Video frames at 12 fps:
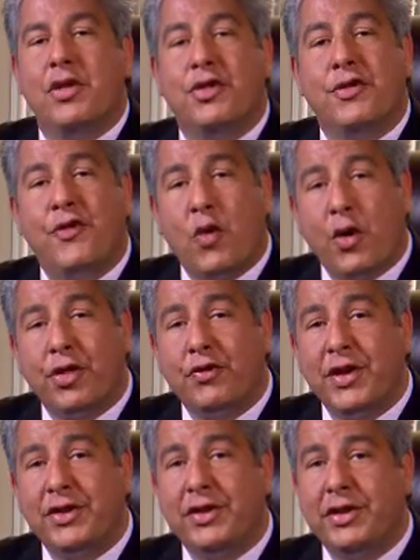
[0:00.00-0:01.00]
The fourth
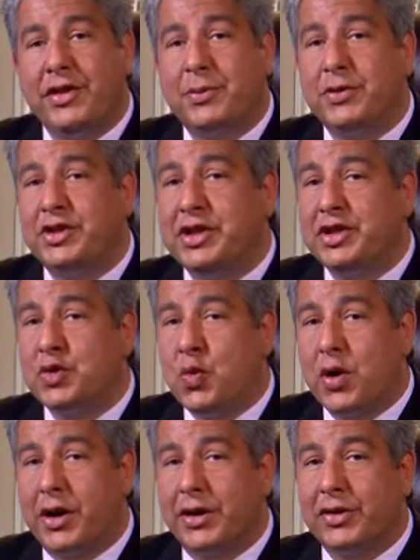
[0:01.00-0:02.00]
reason this procedure
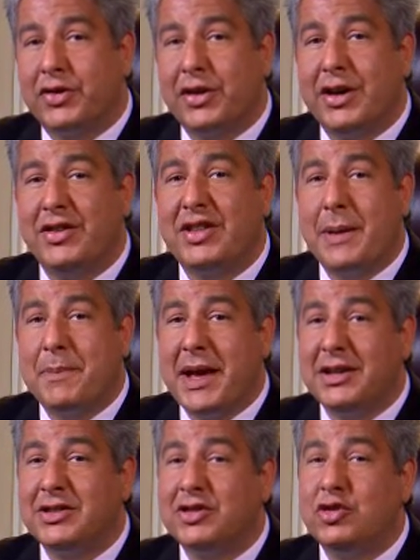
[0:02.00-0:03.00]
works is that
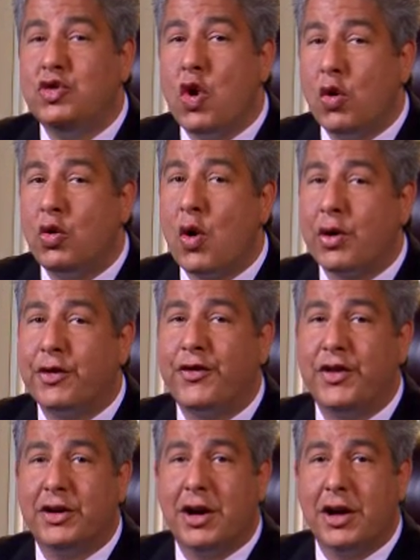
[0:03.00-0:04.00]
patients no longer
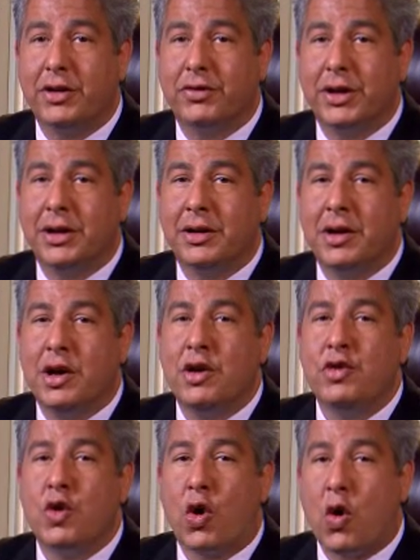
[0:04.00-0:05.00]
feel hungry.
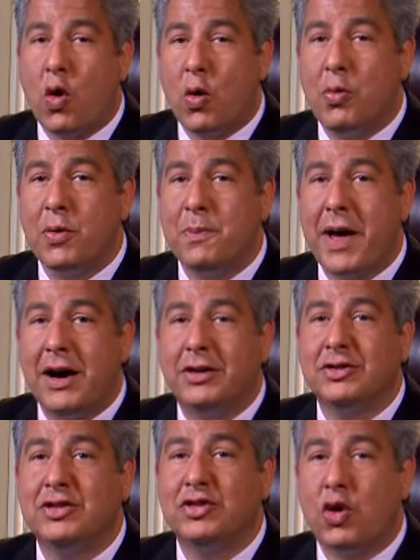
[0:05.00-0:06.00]
Your hormone
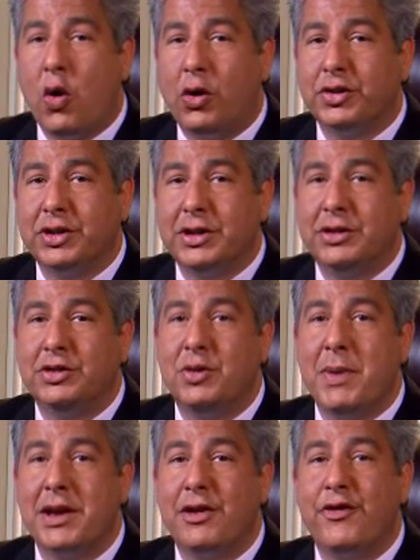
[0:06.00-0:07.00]
balance is altered to
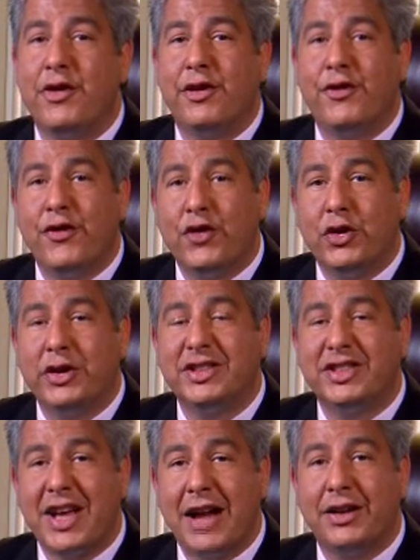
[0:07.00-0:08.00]
make you feel full and
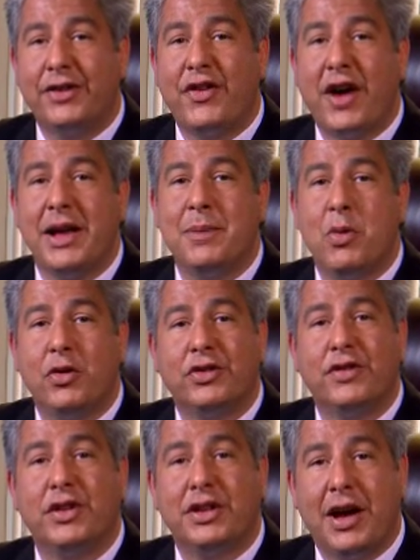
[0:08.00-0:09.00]
satisfied most
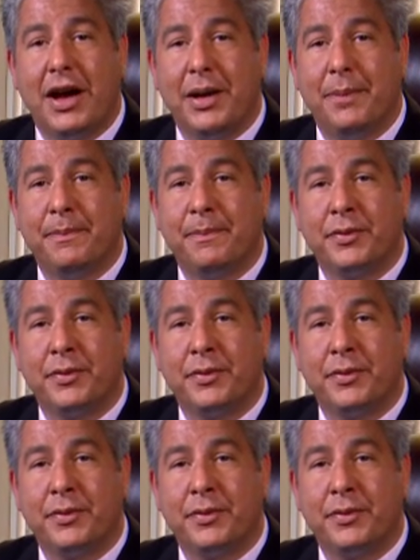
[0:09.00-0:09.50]
of the time.